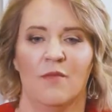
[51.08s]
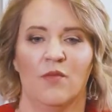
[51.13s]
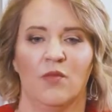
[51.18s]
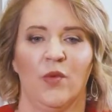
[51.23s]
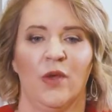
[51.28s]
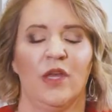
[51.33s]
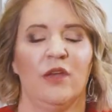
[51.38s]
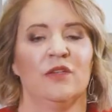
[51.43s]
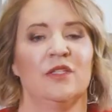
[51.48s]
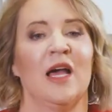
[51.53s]

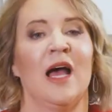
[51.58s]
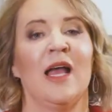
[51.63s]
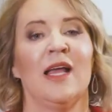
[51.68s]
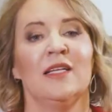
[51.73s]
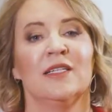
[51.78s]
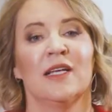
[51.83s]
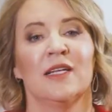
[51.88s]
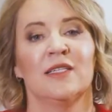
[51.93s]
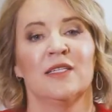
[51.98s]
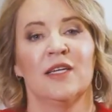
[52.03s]
We use
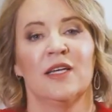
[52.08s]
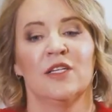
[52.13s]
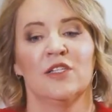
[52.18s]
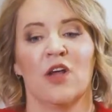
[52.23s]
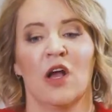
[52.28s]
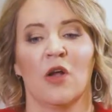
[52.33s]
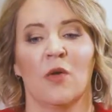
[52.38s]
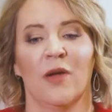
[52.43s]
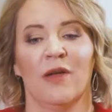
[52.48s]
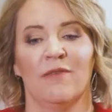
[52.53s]
high-intensity
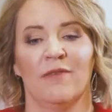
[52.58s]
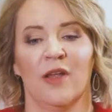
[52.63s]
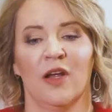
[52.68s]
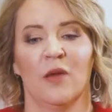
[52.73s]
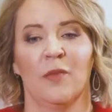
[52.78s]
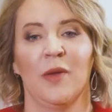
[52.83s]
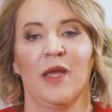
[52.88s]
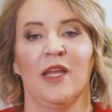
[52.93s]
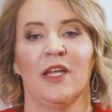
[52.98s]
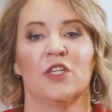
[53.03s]
shockwave
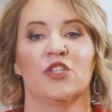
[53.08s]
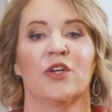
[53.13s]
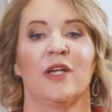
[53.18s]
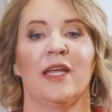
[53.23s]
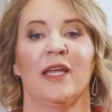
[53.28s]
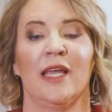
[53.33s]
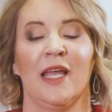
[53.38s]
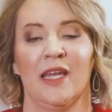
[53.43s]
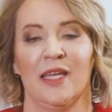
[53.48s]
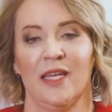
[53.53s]
therapy to
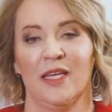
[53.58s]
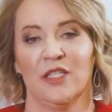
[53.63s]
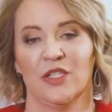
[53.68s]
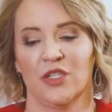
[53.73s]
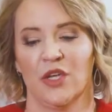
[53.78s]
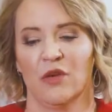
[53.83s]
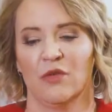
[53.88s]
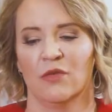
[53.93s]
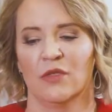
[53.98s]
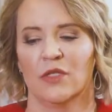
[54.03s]
treat kidney
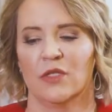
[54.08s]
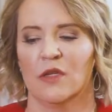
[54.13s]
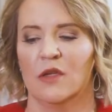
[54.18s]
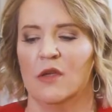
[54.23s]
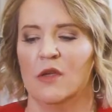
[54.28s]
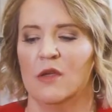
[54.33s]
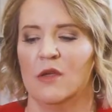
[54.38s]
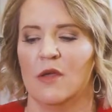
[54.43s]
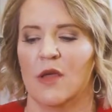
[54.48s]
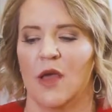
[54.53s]
stones.
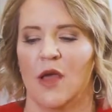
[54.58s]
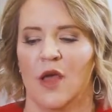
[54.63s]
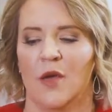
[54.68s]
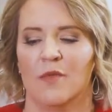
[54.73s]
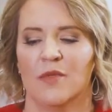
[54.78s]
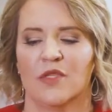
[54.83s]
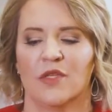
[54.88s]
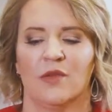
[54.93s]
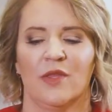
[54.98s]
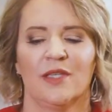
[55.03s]

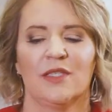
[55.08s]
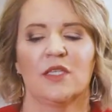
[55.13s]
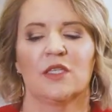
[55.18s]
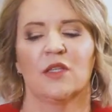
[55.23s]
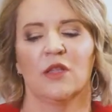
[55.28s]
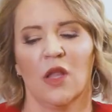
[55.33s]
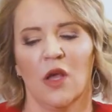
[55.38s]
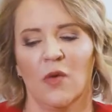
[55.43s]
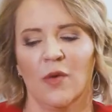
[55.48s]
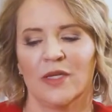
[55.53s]
So this is
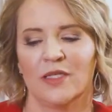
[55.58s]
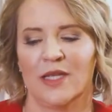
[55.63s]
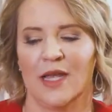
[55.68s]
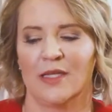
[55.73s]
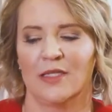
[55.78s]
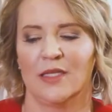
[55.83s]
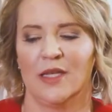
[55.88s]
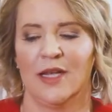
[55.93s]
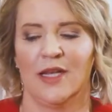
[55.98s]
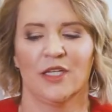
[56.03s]
low
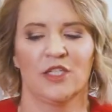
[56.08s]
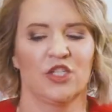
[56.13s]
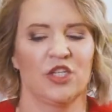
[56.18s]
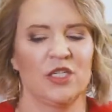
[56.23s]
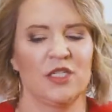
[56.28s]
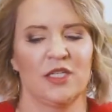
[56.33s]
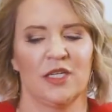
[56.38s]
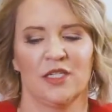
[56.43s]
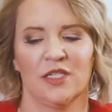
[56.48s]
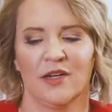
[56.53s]
intensity. It's
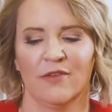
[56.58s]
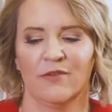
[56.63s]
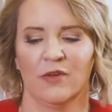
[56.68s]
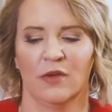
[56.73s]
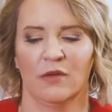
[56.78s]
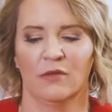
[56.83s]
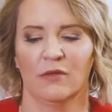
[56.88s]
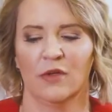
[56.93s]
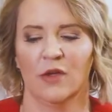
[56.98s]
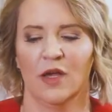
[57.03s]
just a
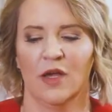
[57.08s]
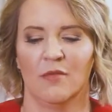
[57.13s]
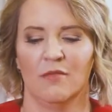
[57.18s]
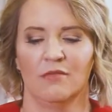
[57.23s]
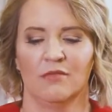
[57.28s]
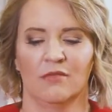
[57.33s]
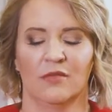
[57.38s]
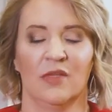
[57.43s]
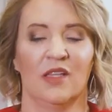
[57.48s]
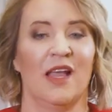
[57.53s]
different
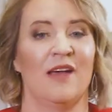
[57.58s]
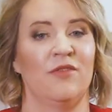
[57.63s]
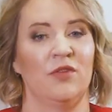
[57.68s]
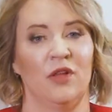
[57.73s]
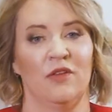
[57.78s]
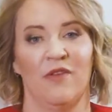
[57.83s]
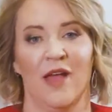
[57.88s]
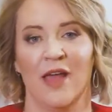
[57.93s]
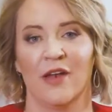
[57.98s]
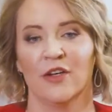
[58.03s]
level
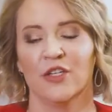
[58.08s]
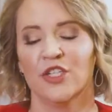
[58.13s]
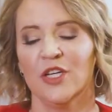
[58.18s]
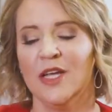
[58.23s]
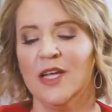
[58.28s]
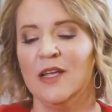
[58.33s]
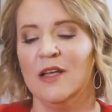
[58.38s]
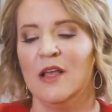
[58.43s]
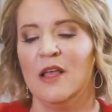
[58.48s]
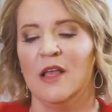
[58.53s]
of
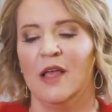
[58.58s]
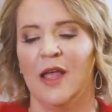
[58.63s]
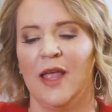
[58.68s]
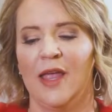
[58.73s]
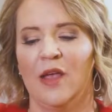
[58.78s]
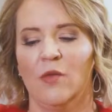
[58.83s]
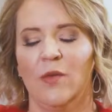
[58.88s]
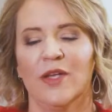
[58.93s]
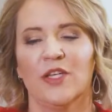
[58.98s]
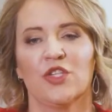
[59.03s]
energy.
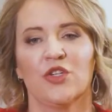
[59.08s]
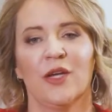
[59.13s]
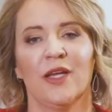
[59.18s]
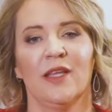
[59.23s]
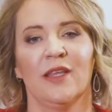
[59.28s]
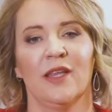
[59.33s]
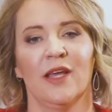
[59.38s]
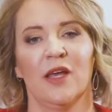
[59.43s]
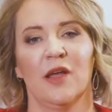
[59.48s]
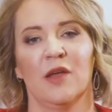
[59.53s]
And we
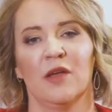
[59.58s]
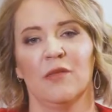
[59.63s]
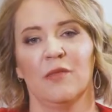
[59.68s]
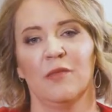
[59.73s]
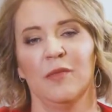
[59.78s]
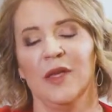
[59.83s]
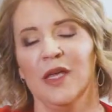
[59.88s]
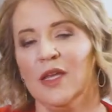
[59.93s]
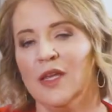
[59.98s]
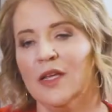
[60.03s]
treat the
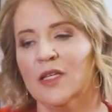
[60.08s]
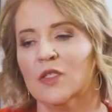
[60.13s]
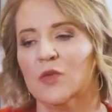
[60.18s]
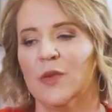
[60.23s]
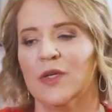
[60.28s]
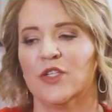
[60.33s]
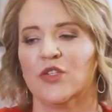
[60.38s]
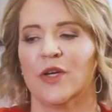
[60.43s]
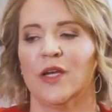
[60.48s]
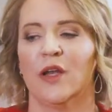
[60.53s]
penis.
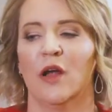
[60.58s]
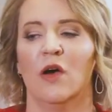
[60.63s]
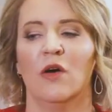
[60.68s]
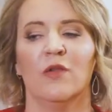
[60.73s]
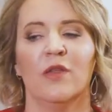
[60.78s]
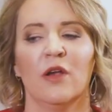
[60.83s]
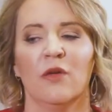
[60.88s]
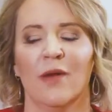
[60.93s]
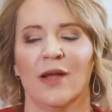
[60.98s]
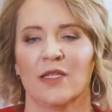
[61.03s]
We treat all
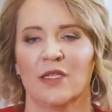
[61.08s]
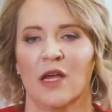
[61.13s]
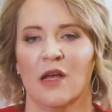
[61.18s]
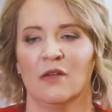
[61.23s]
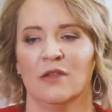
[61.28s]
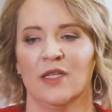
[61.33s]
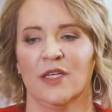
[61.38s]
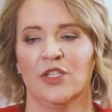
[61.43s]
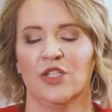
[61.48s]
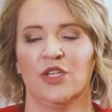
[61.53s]
the
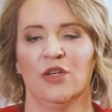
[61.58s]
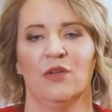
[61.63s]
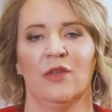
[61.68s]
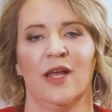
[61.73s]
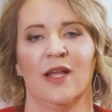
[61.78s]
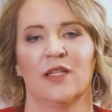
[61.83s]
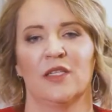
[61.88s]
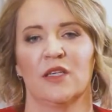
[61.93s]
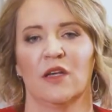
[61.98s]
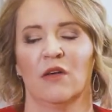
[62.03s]
erectile tissue
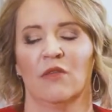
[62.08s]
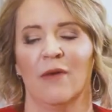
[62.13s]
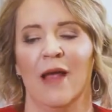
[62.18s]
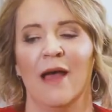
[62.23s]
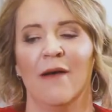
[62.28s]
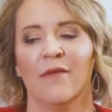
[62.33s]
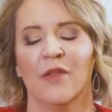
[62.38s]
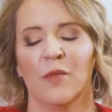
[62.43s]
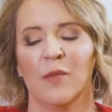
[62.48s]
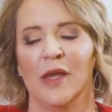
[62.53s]
that's
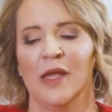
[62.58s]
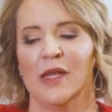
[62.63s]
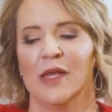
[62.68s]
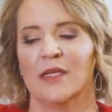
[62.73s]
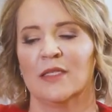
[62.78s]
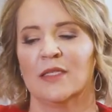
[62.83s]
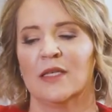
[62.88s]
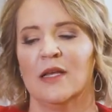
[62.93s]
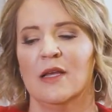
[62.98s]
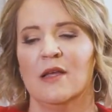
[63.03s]
around the
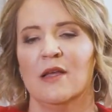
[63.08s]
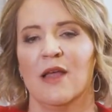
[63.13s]
penis.